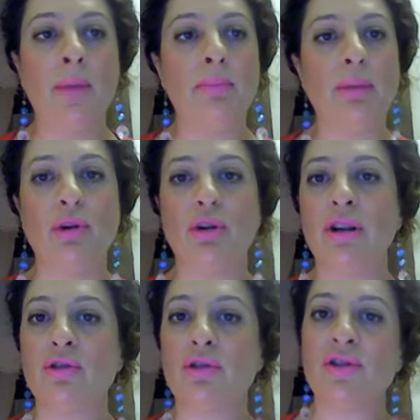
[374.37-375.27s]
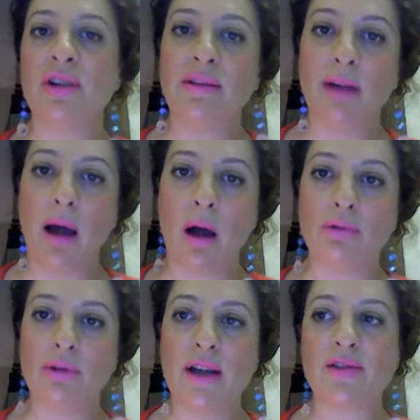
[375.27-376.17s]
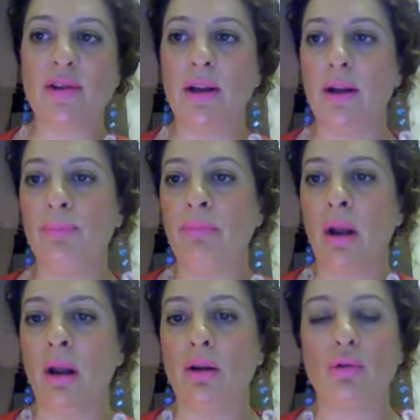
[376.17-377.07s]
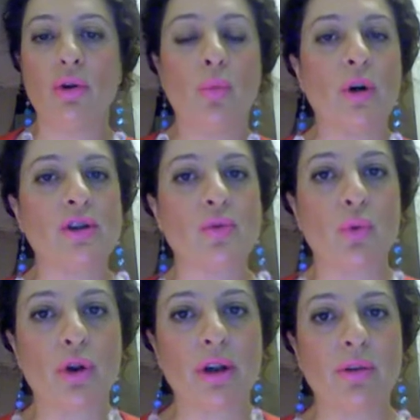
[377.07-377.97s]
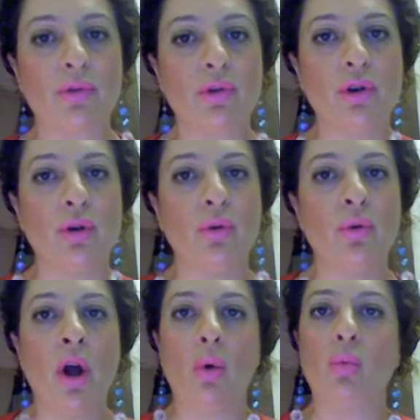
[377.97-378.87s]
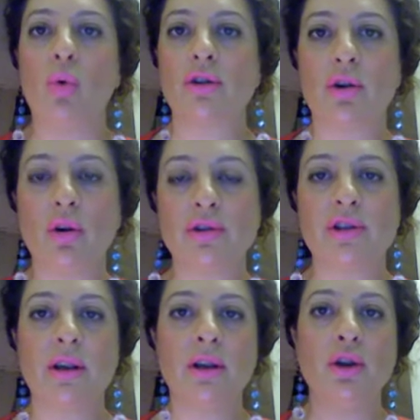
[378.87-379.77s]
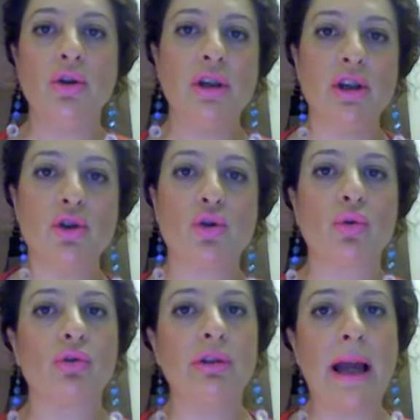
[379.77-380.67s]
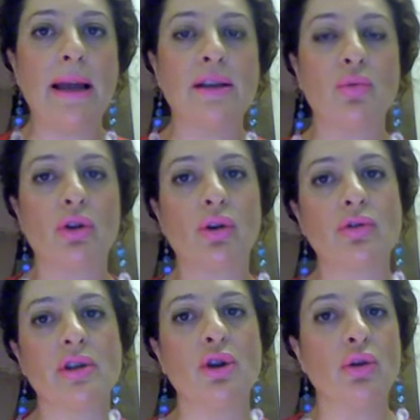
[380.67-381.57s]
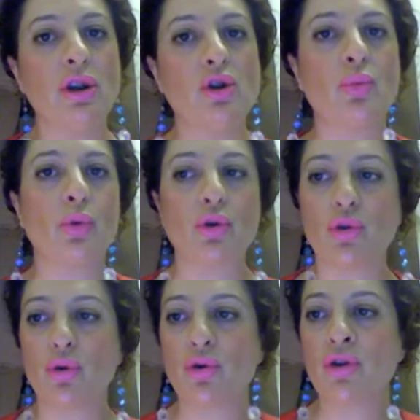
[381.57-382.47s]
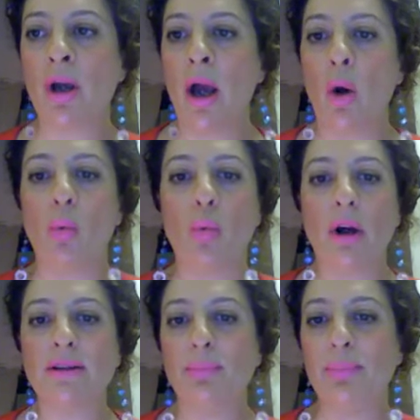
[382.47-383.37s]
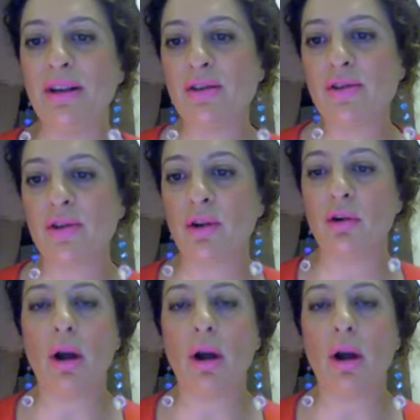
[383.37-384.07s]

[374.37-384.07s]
Maybe you need to sit down and see, what is working for you, what content you need to create, what content you need to produce, what pins you